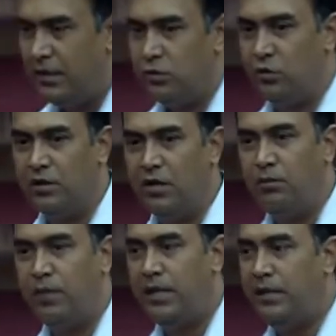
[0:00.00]
So, the
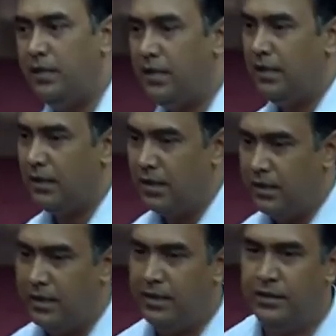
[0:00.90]
complete DNA
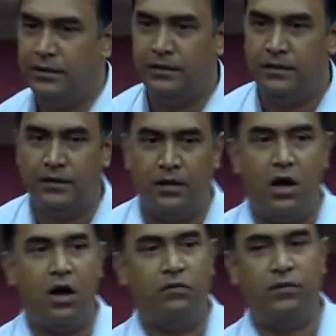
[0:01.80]
content
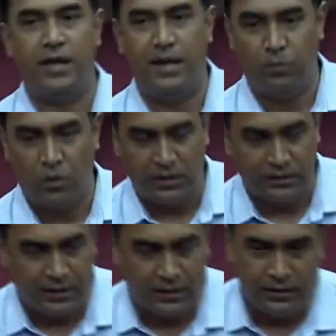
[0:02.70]
of a haploid
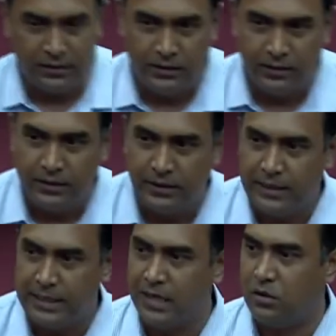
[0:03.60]
cell
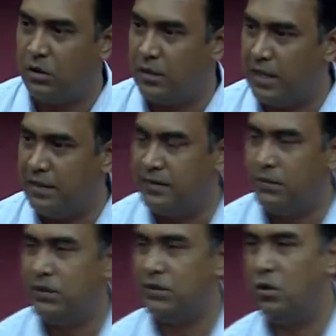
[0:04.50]
in an
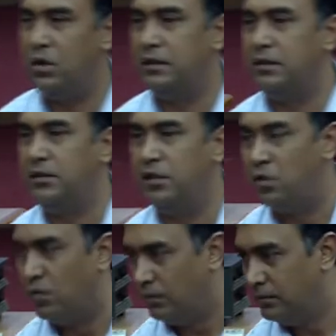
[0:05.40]
organism is called as a
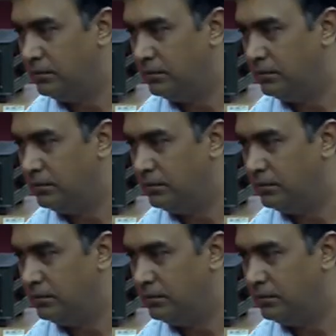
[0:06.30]
genome.